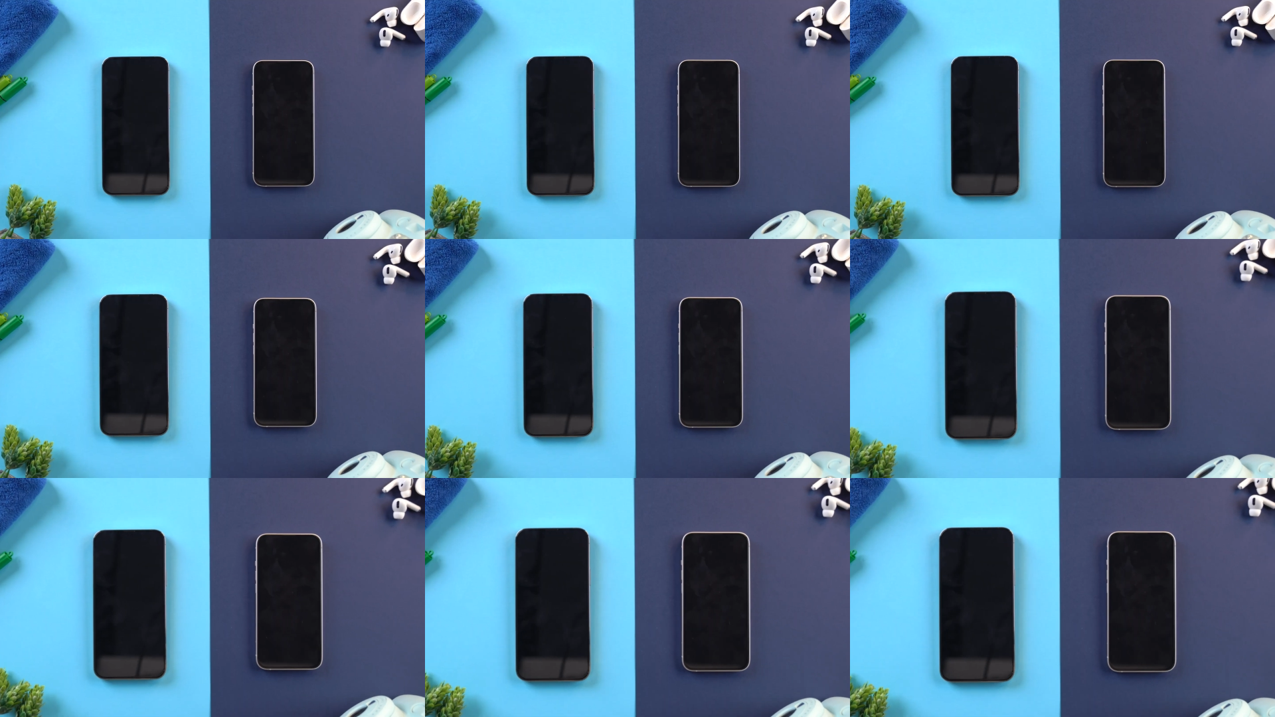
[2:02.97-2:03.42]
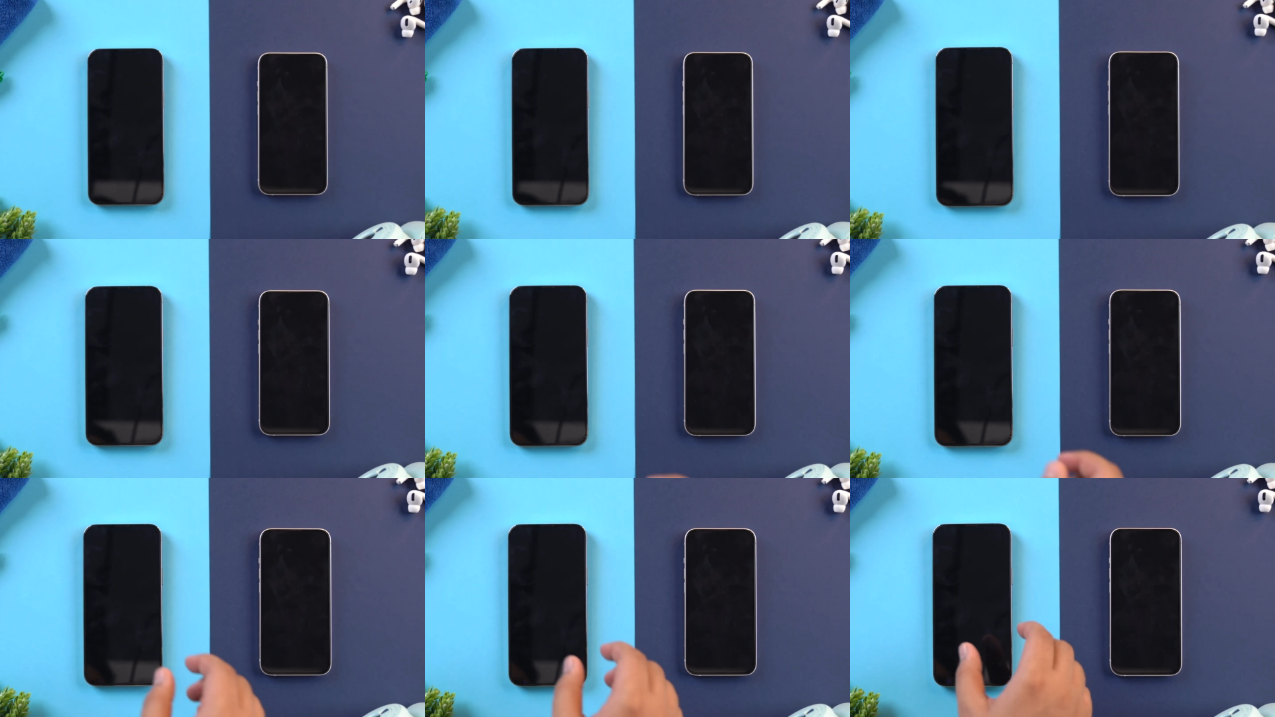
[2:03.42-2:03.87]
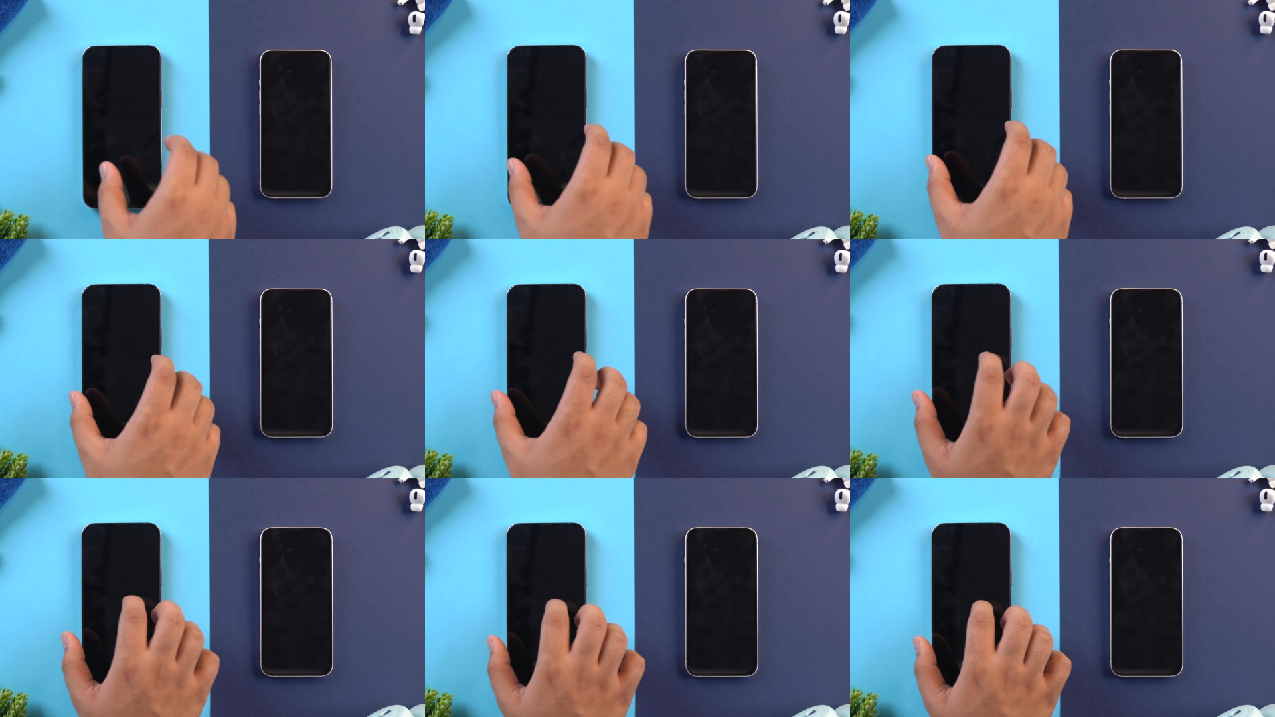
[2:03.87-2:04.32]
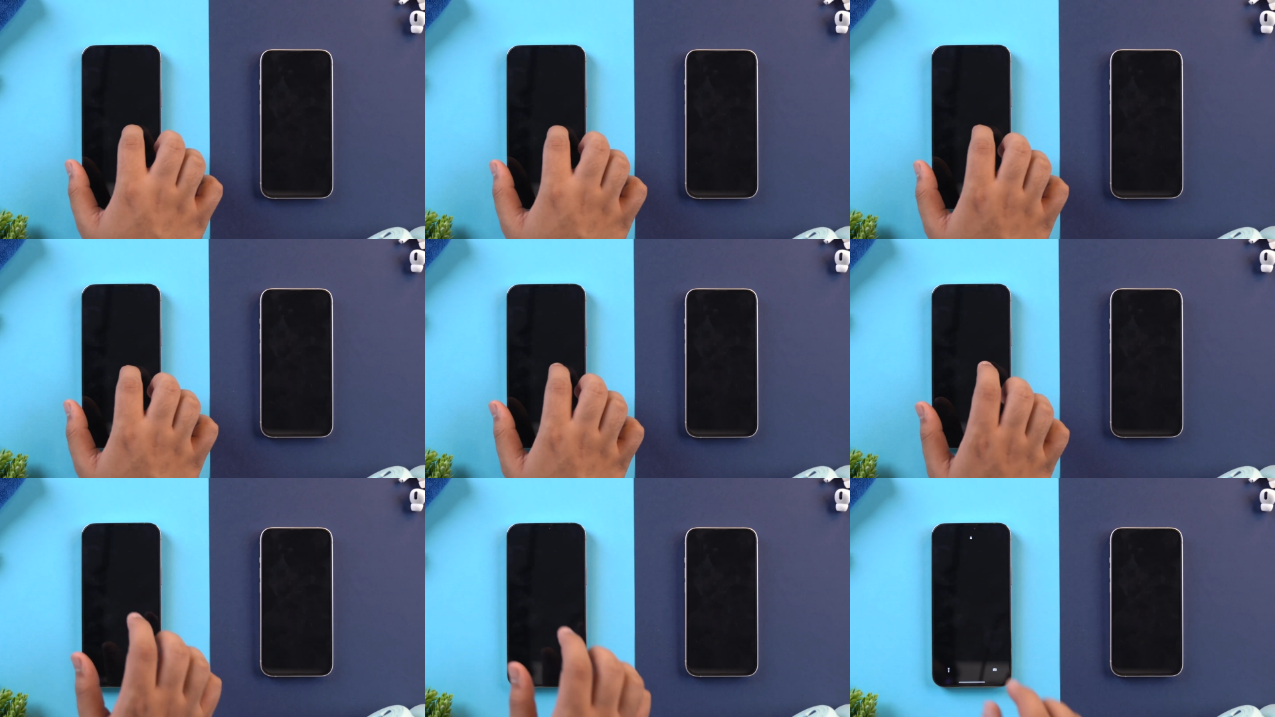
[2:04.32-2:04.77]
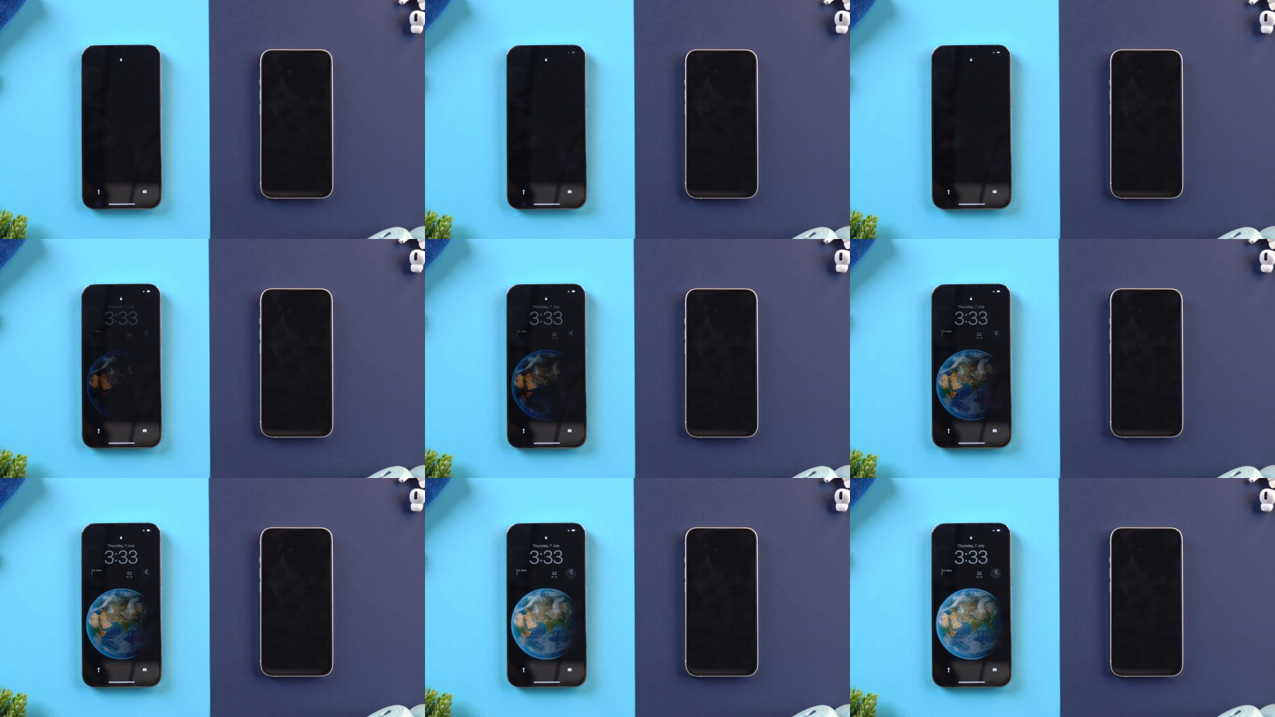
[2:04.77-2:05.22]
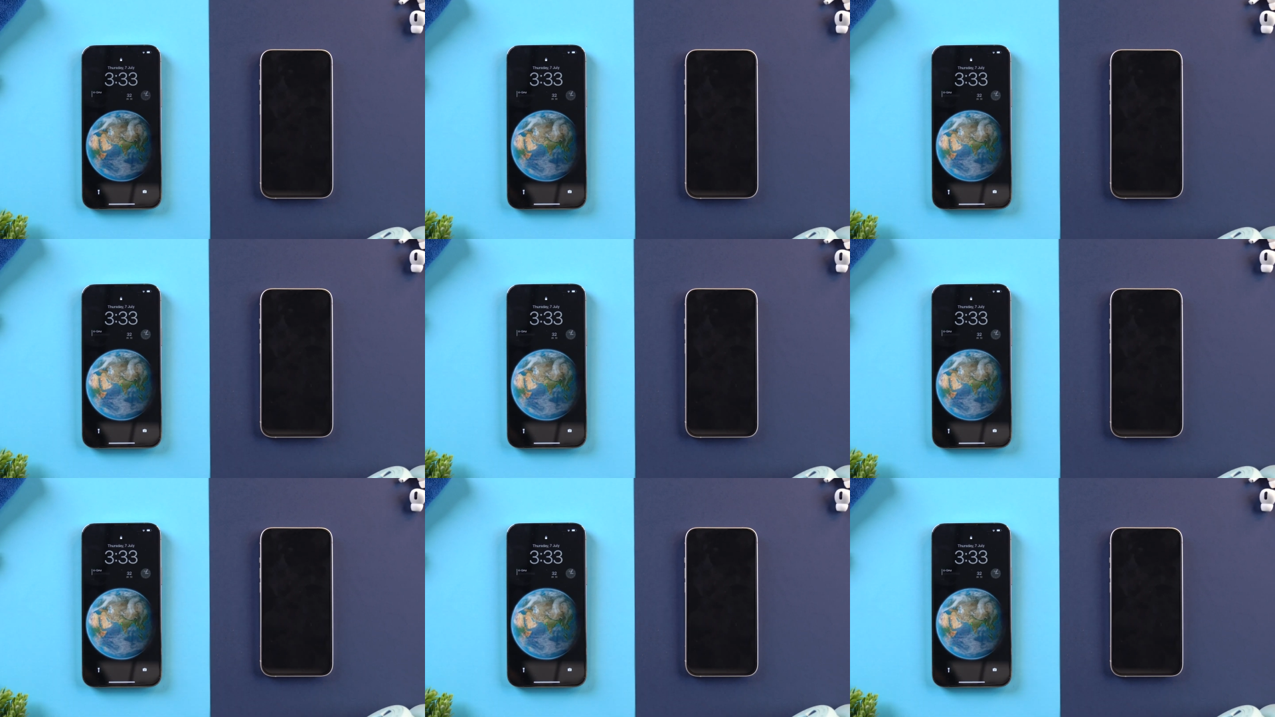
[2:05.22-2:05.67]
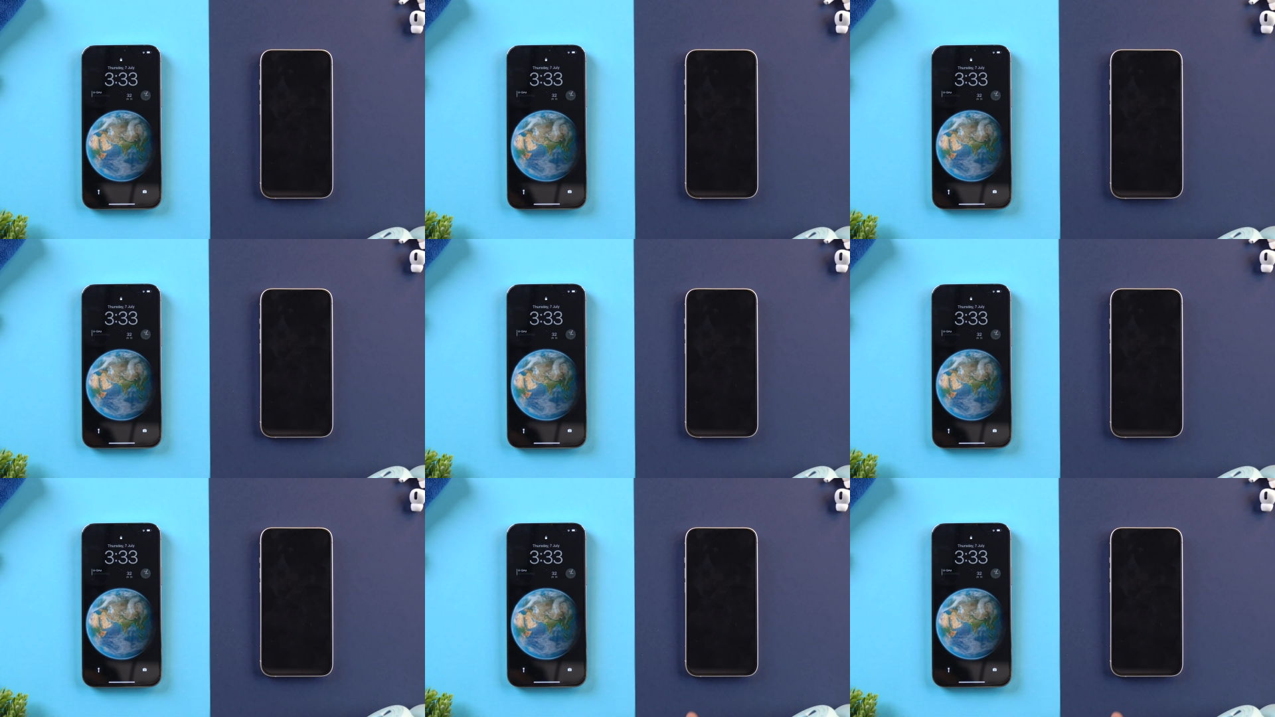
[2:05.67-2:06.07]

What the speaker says: [unreadable: no face in view]